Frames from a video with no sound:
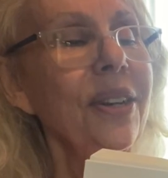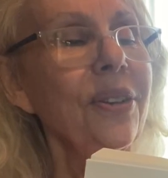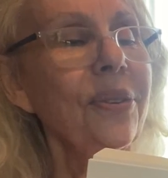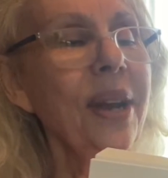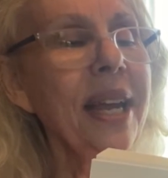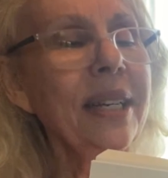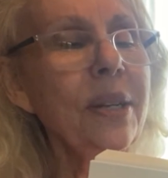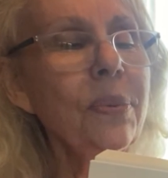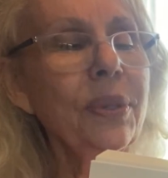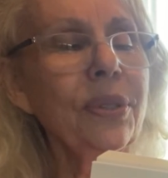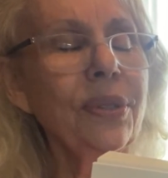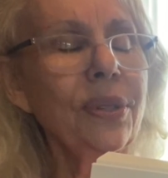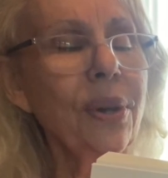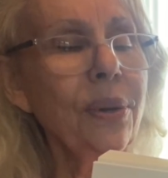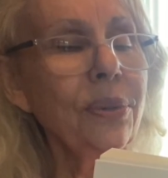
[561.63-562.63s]
Granny was
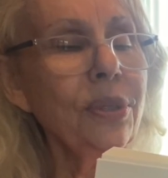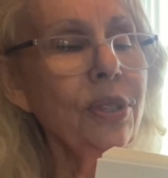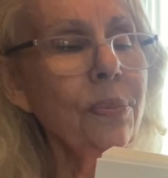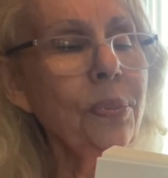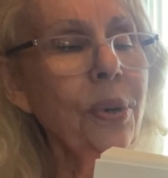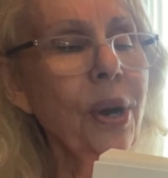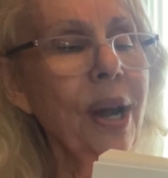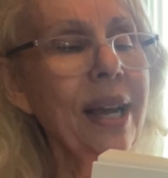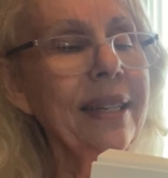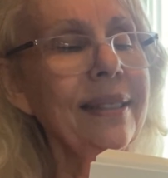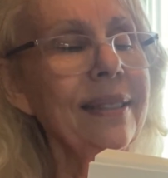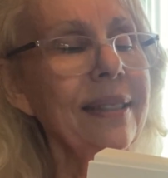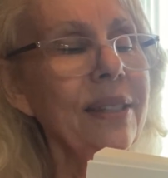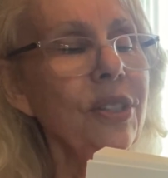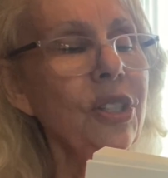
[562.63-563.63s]
so
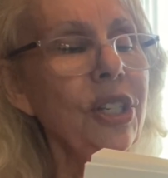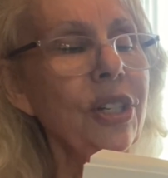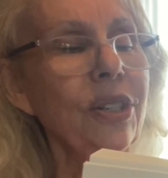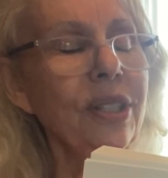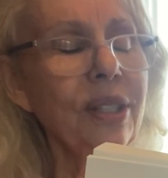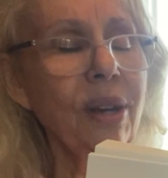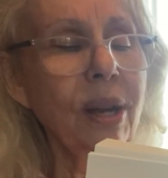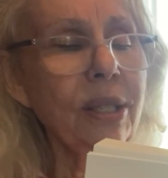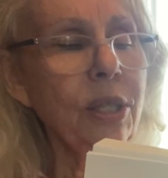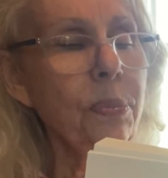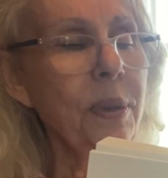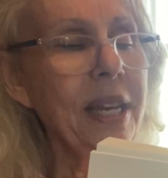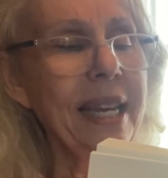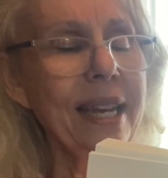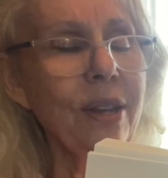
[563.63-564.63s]
surprised she could not
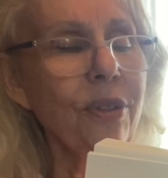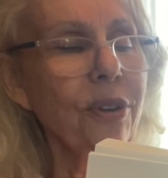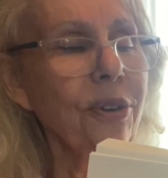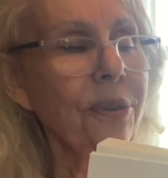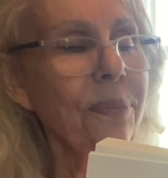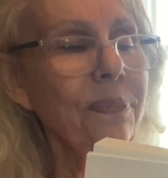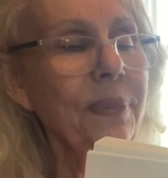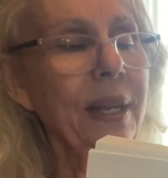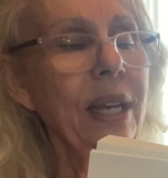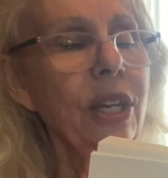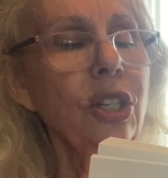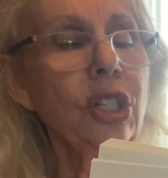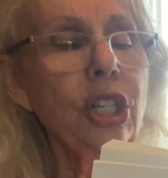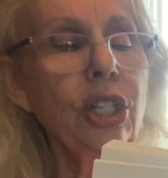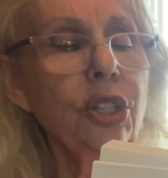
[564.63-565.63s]
speak either.
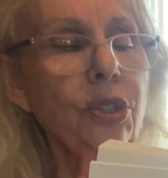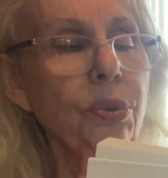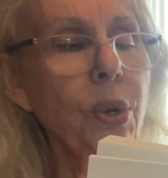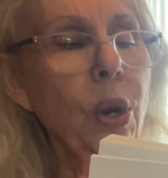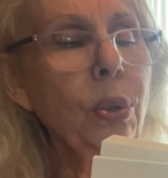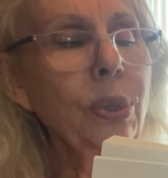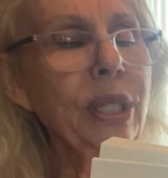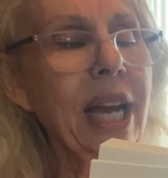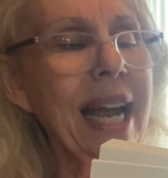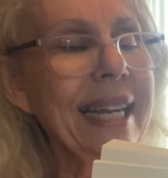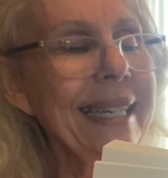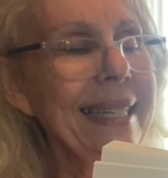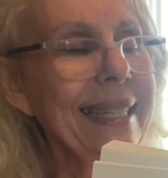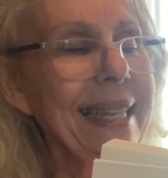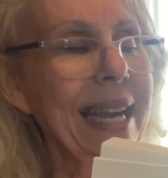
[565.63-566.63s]
She stroked
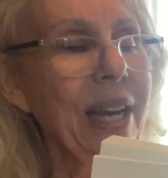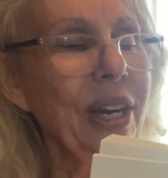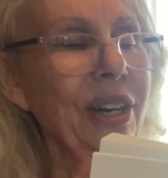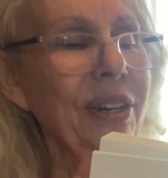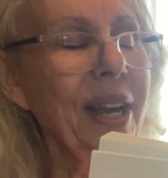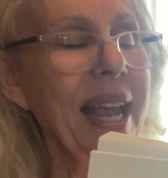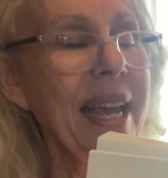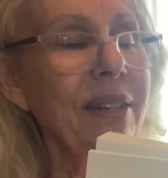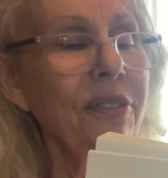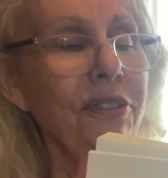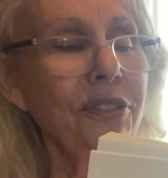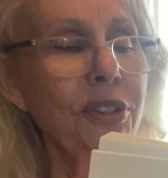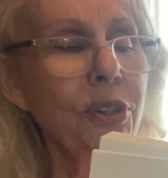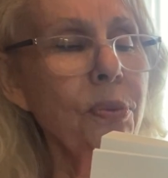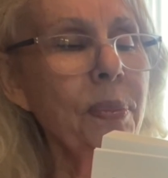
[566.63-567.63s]
Heidi's hair, and a
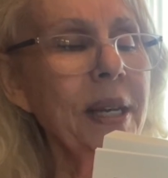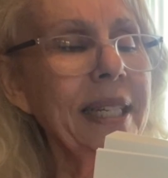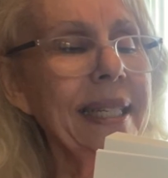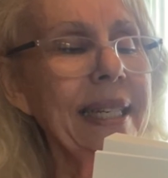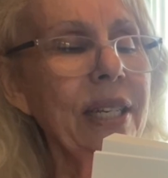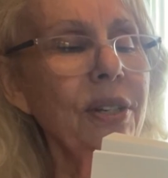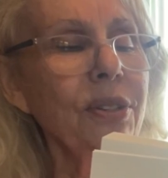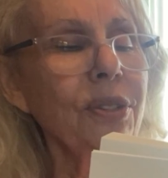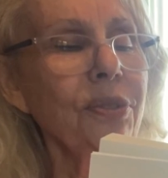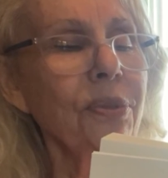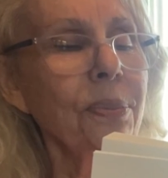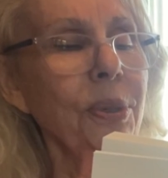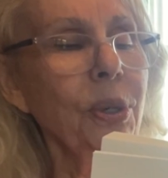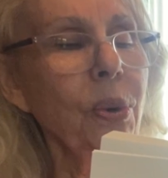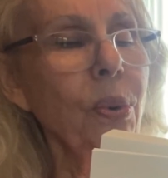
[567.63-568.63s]
few big tears
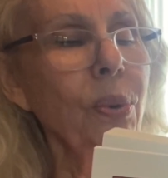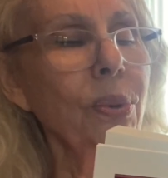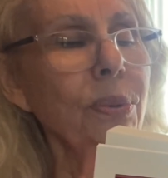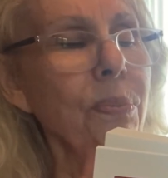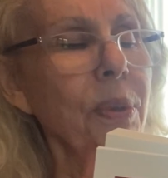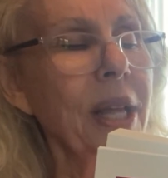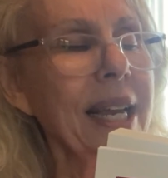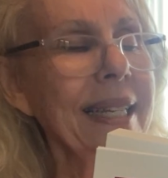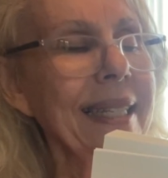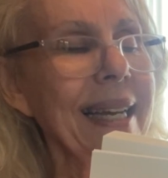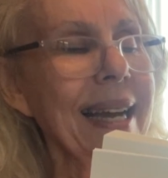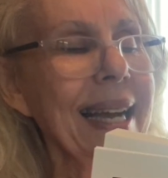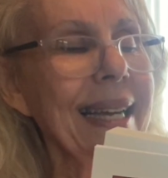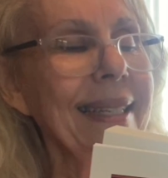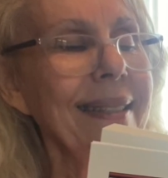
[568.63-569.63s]
from her old blind
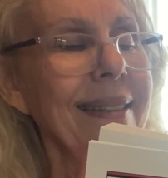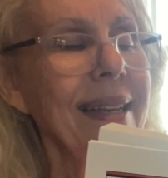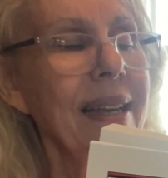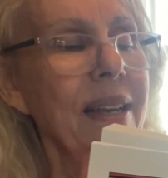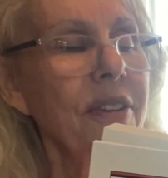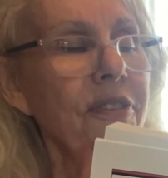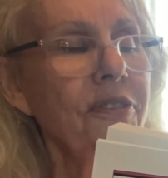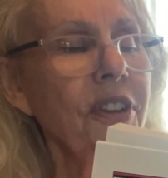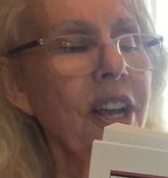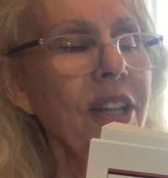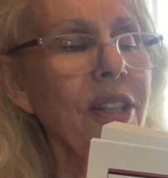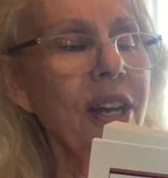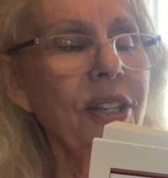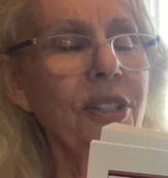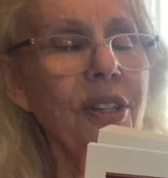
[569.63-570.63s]
eyes
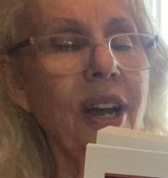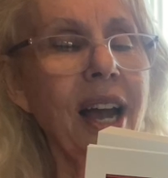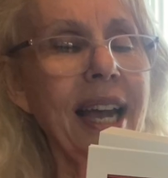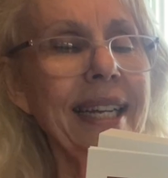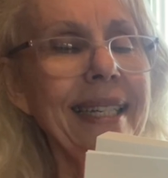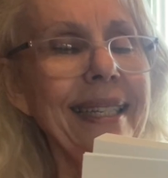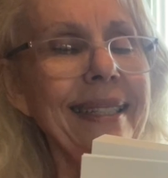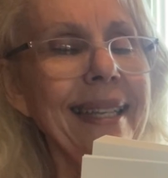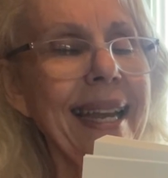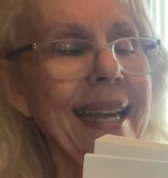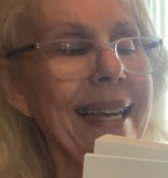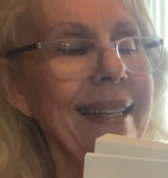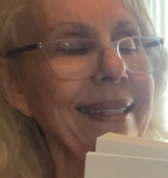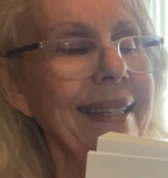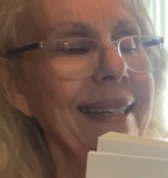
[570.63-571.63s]
fell onto Heidi's
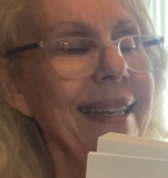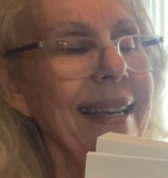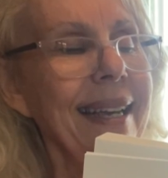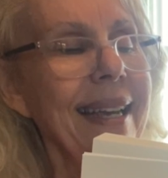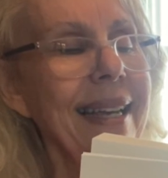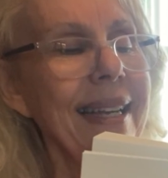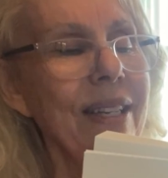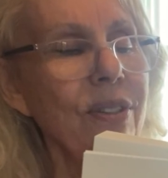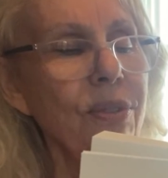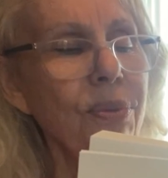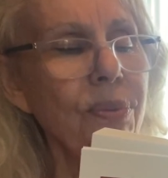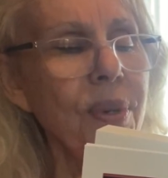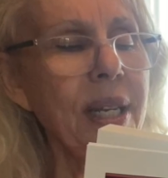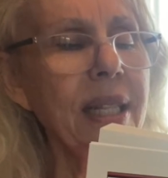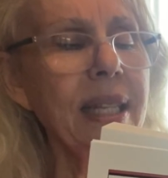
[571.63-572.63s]
hand. "It's
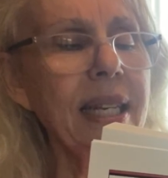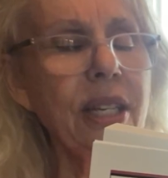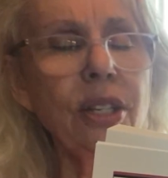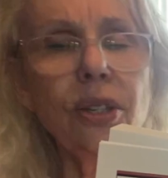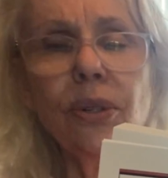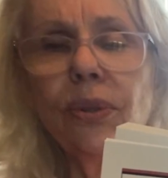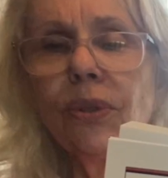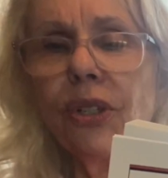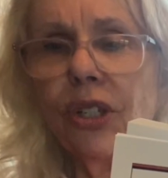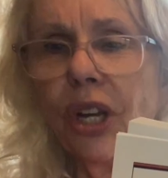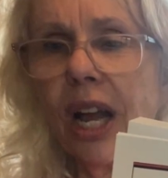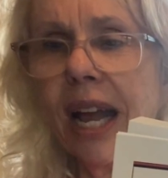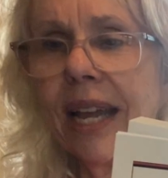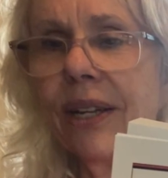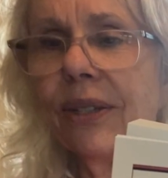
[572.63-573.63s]
really you,
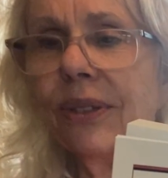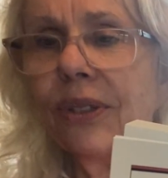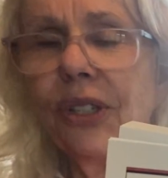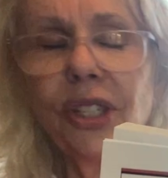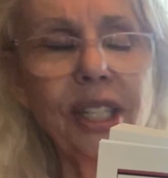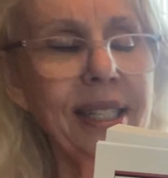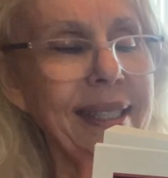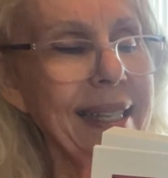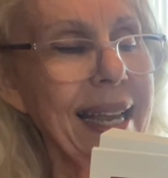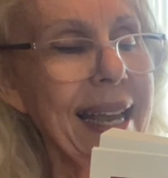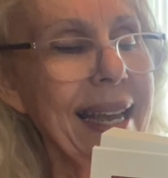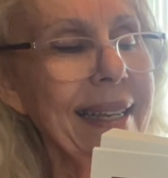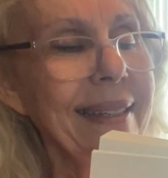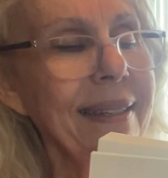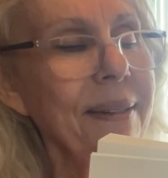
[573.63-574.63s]
child," she
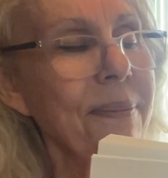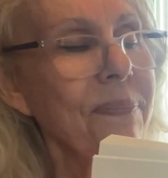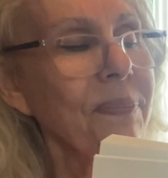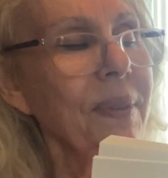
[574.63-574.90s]
said.